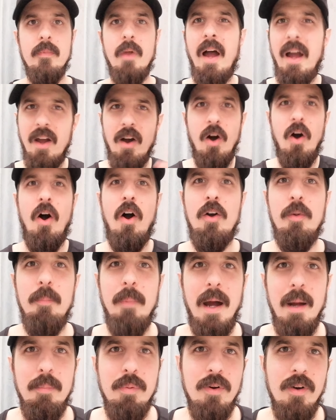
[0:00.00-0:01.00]
I hawk
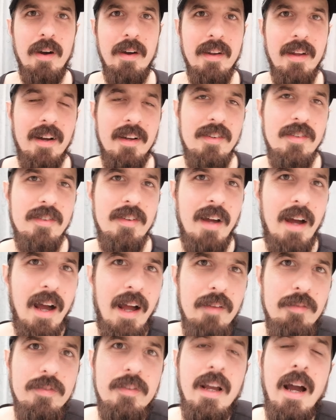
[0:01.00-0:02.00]
my products.
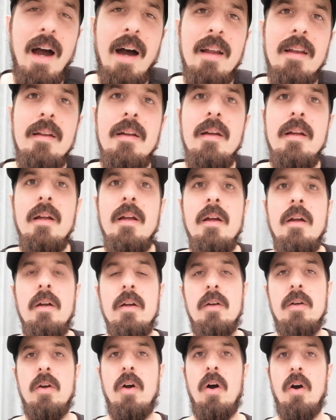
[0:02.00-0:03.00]
I've got
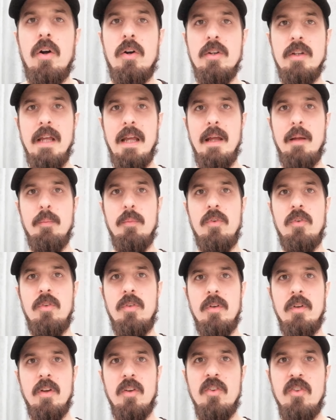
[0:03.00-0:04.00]
card
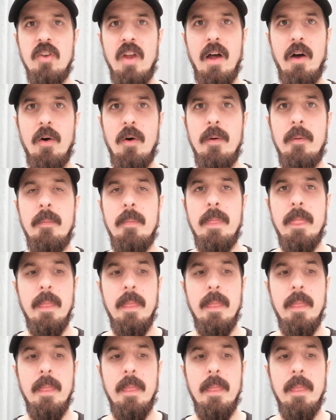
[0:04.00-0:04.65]
games to sell,